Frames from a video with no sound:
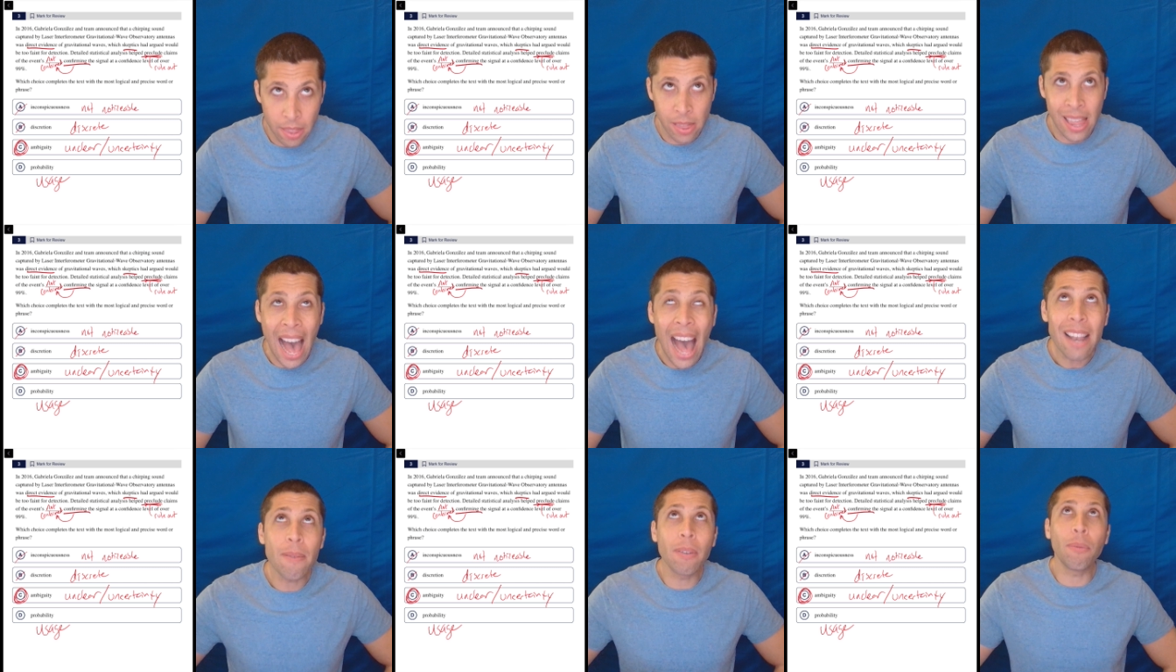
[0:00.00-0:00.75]

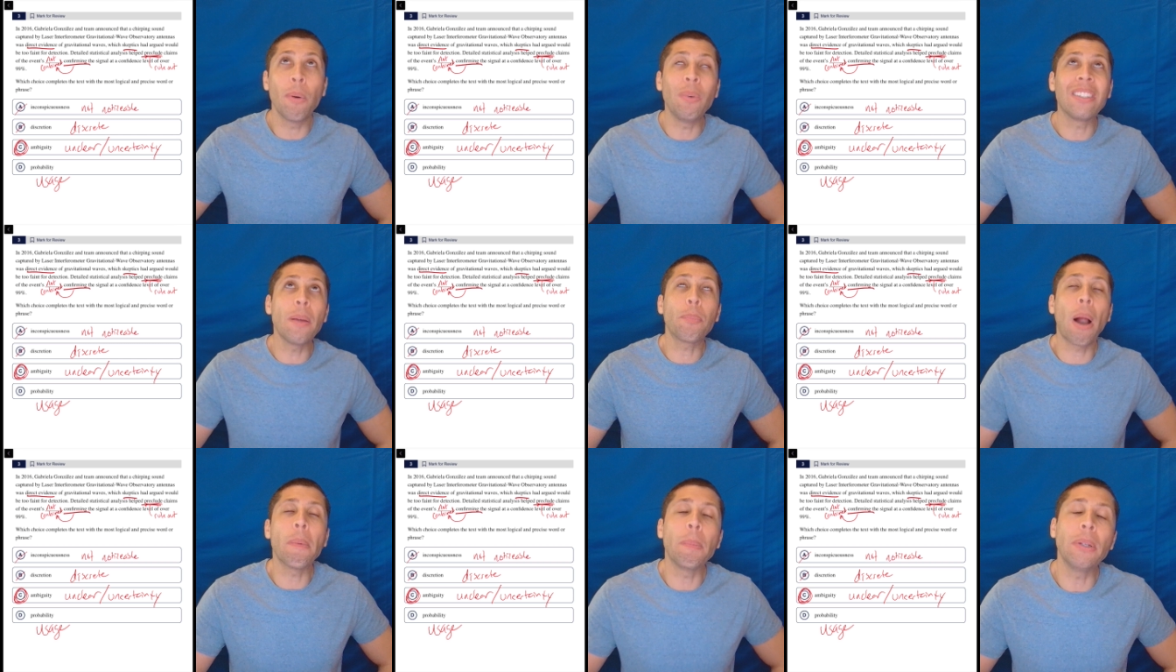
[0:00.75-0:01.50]
That, when we say
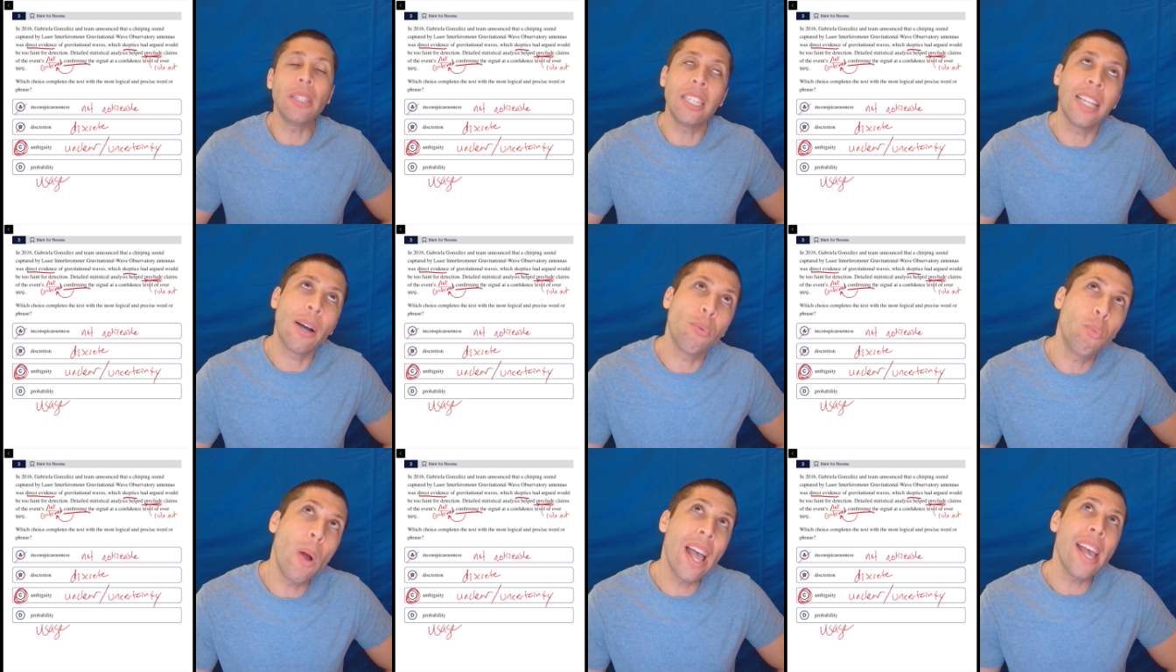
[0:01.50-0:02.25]
probability in that
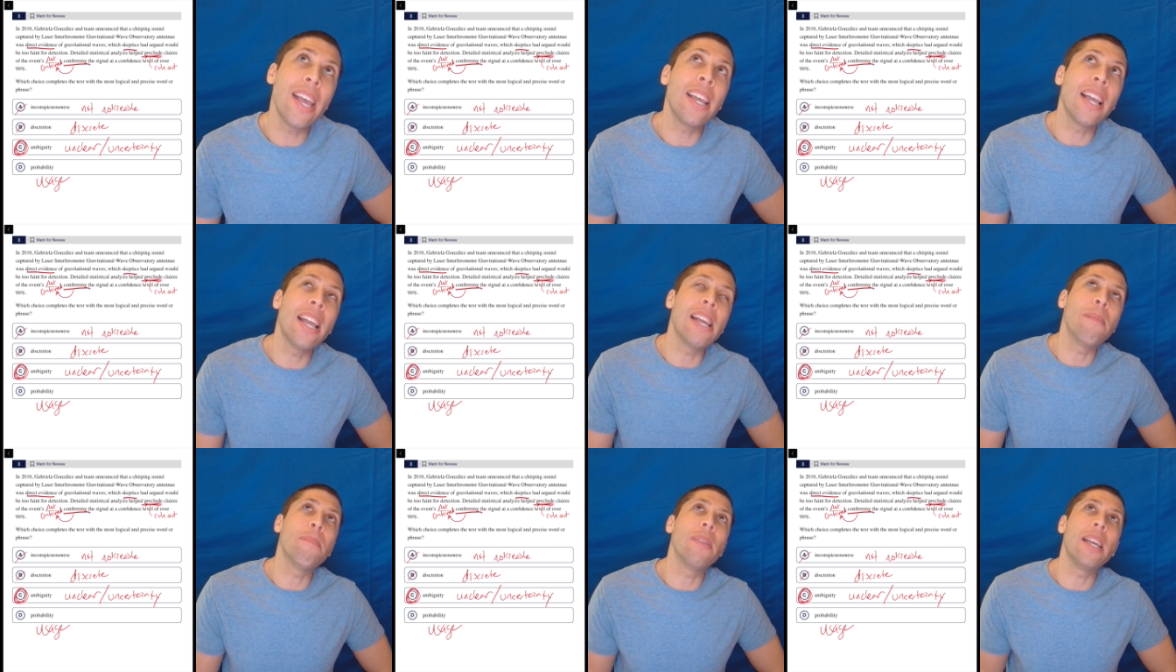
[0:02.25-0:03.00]
way,
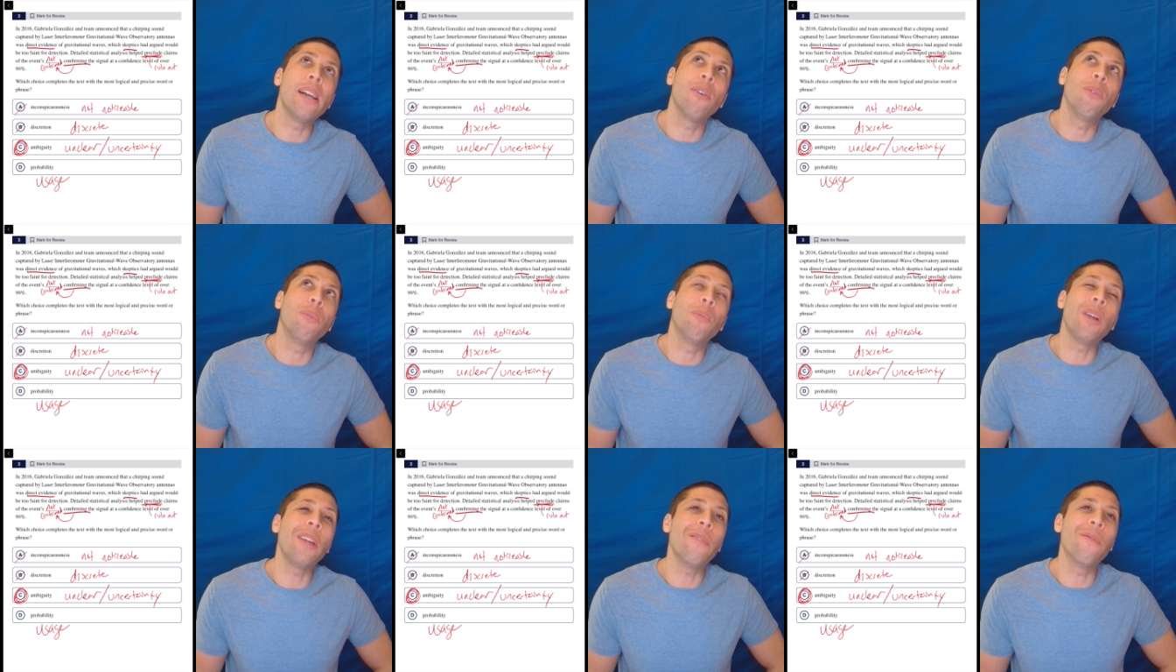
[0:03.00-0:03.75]
it,
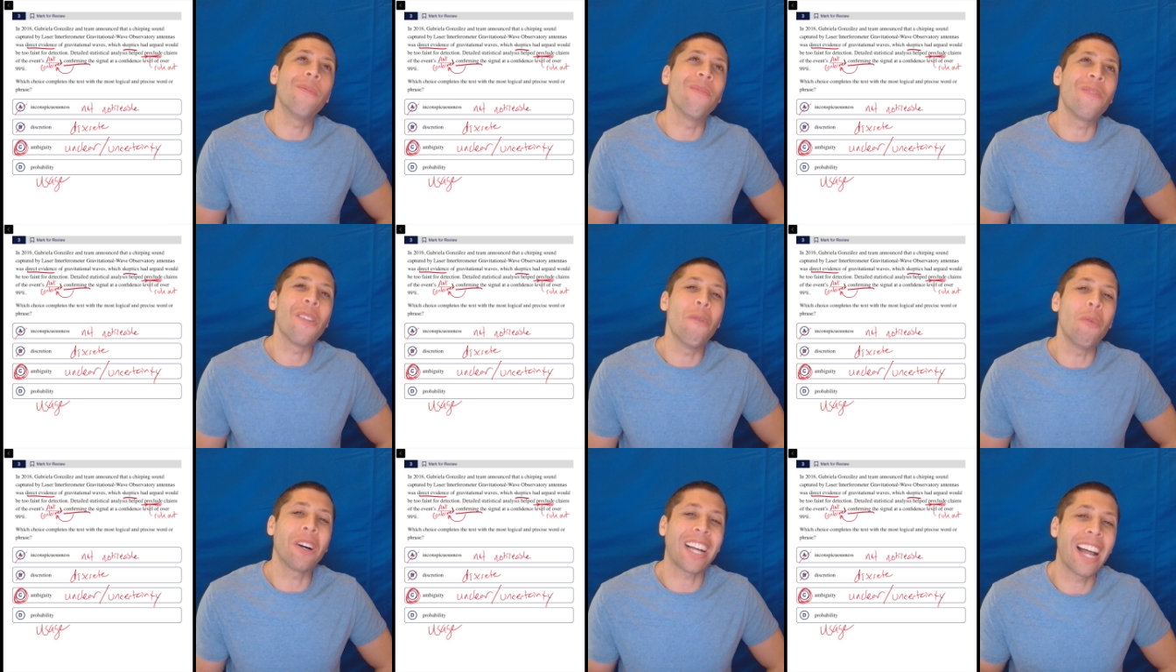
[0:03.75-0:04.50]
we,
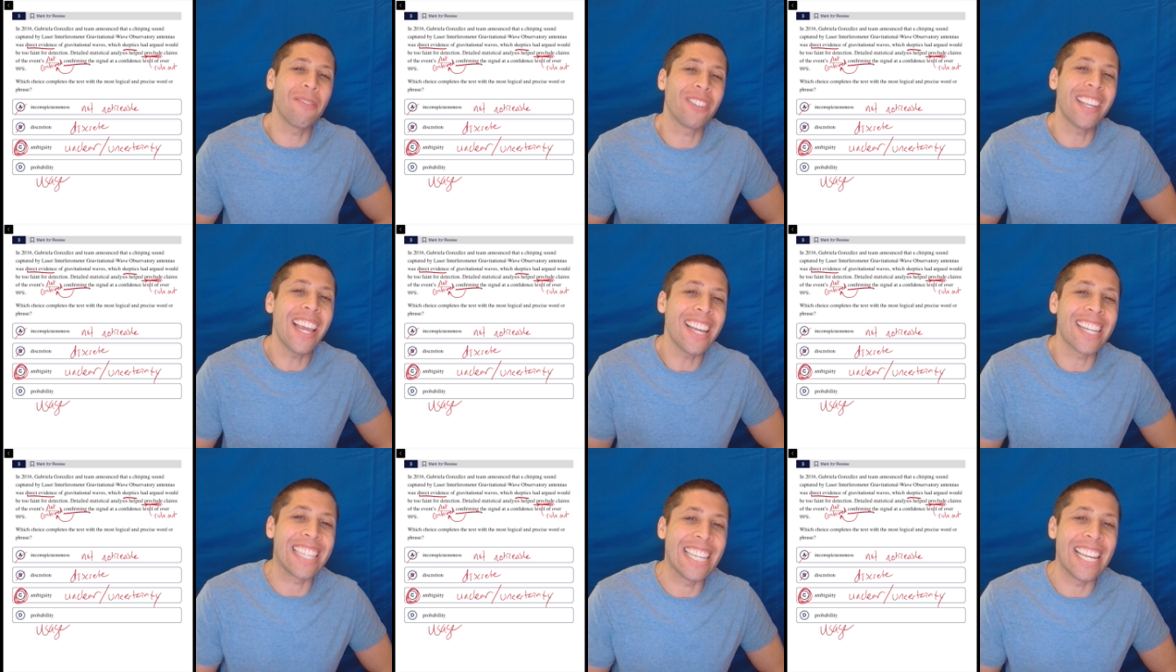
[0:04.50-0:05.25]
we're kind of saying
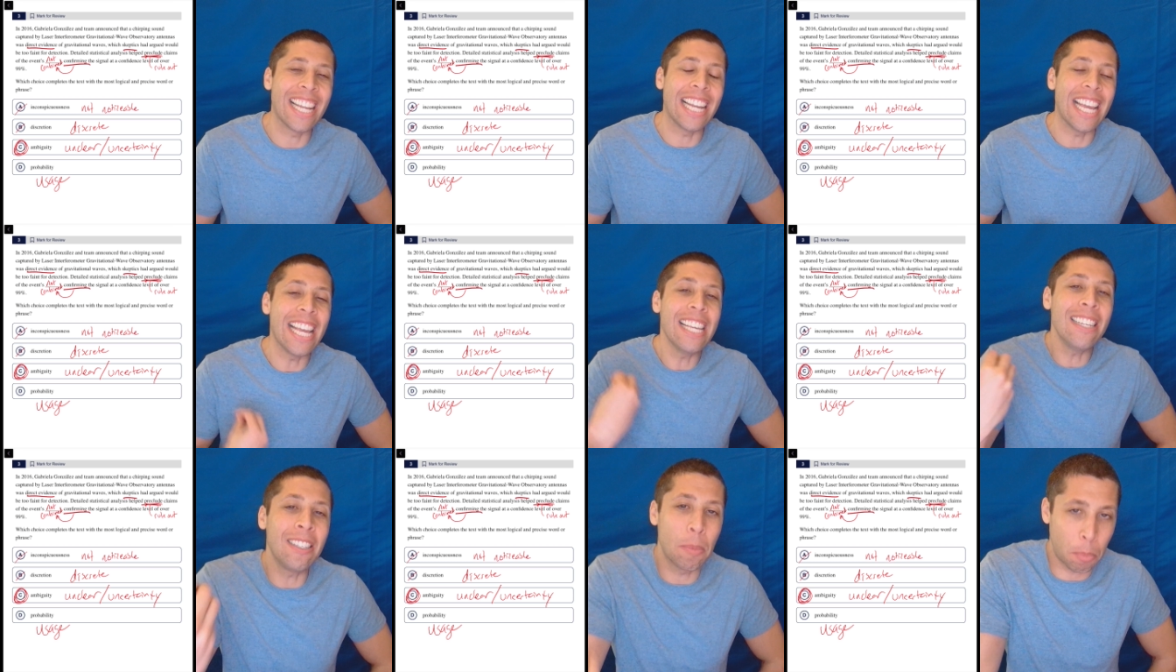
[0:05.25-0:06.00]
it, it
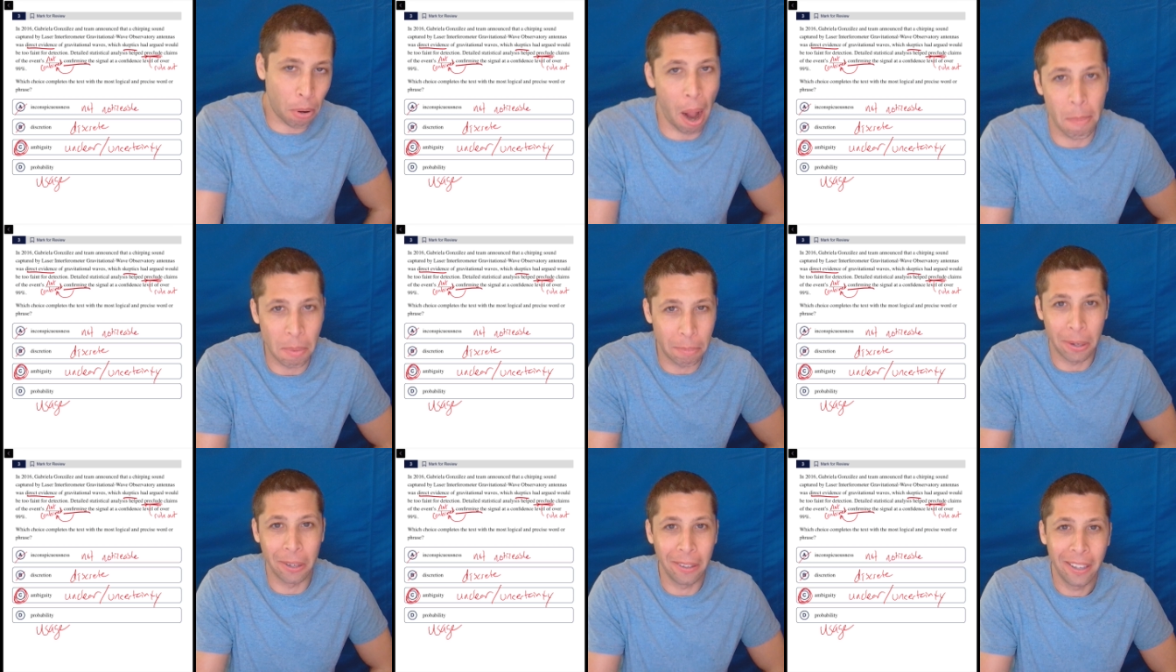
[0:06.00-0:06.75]
is
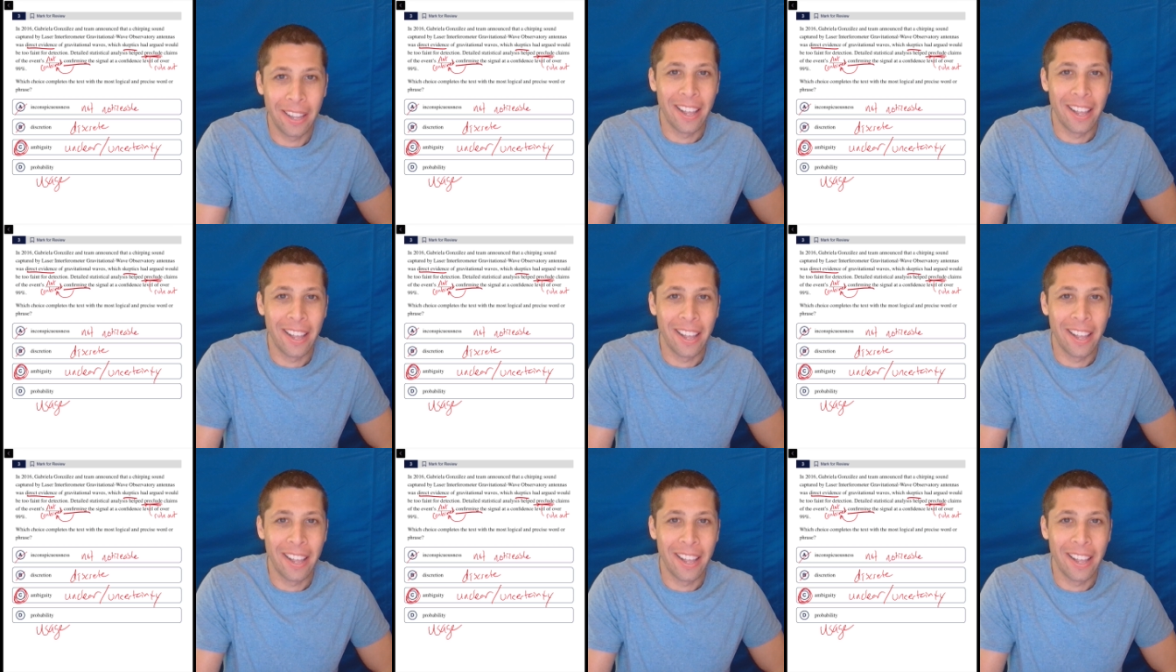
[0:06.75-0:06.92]
probable.